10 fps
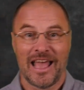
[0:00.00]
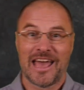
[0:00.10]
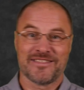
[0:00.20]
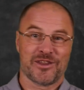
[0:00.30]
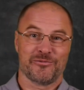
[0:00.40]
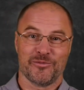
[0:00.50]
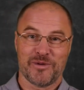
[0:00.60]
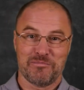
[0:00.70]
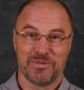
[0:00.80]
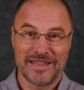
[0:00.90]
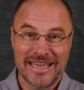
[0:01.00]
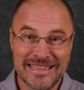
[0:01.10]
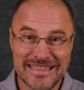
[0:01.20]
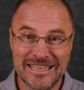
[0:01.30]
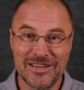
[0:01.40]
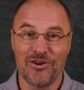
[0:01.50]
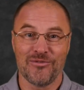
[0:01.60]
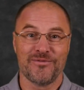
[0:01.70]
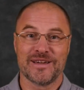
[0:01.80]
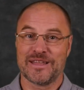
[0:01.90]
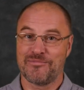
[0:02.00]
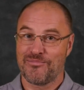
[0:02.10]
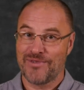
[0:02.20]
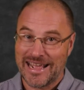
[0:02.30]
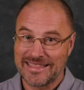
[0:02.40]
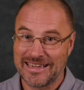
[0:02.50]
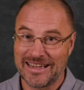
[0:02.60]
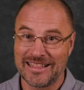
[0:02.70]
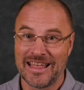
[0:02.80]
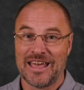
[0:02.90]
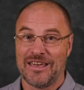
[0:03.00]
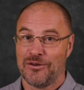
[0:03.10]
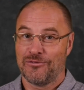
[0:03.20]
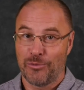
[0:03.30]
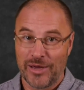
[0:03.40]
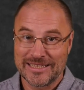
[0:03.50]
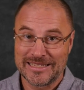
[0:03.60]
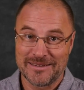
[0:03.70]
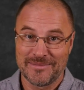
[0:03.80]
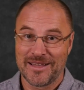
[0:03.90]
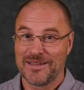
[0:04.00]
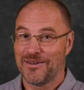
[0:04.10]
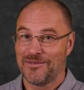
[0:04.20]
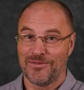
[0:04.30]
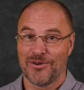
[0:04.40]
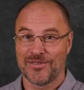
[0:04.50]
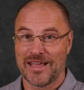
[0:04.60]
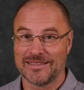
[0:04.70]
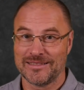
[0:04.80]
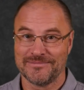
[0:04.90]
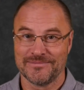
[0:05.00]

And there will be plenty of very practical wisdom for that.